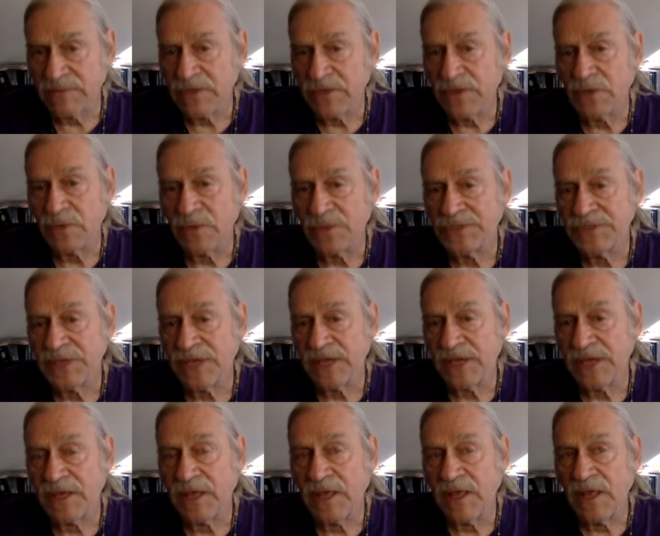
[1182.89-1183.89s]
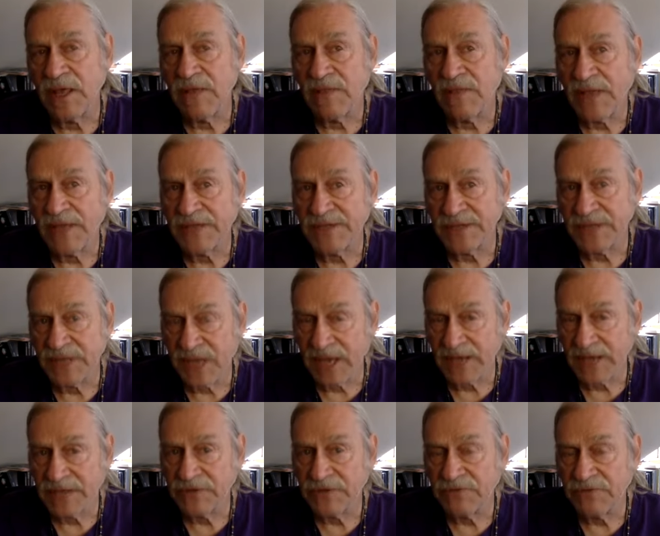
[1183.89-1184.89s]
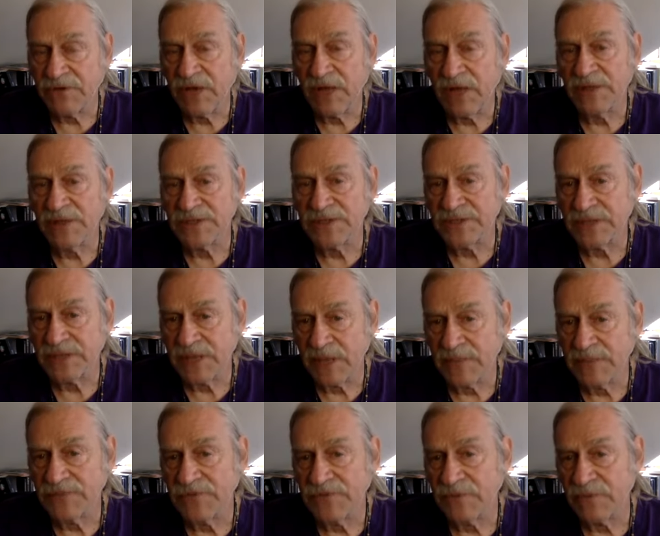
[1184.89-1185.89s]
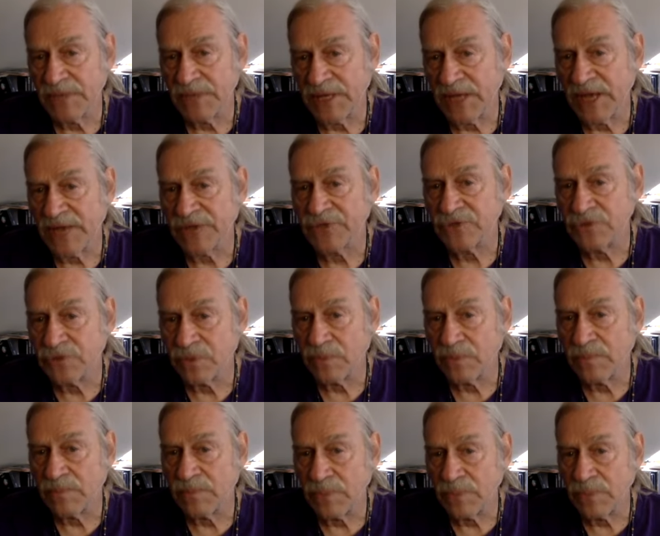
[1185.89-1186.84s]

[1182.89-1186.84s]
You know, we say that's an act of violence that comes from a natural